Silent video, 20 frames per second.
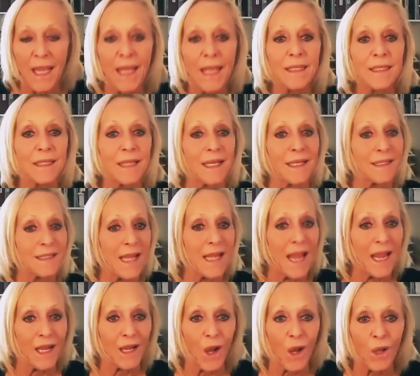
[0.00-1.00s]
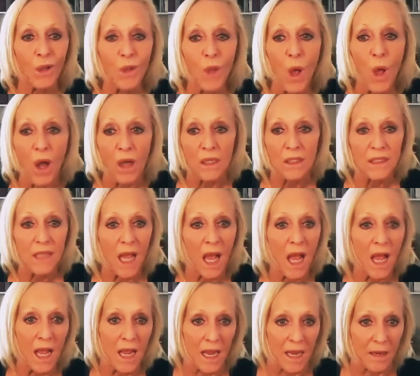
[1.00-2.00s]
It can take a long
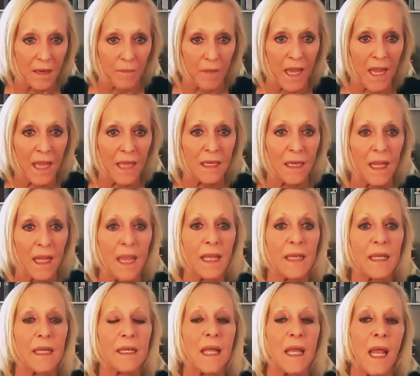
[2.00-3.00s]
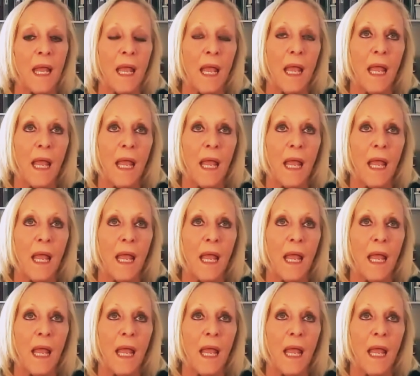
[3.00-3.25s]
time and and a, uh,